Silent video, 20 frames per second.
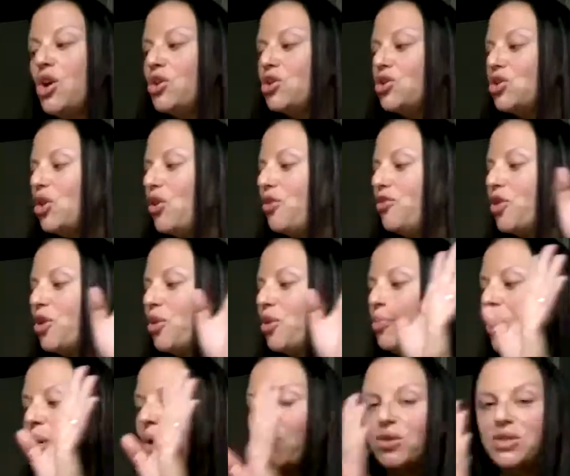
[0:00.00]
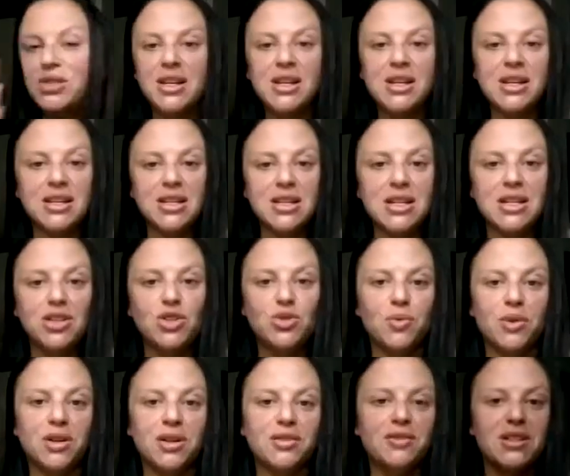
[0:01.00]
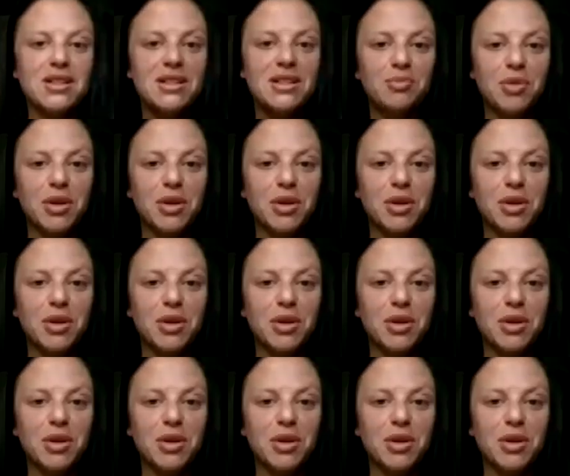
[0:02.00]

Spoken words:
So if you're posting in each one of these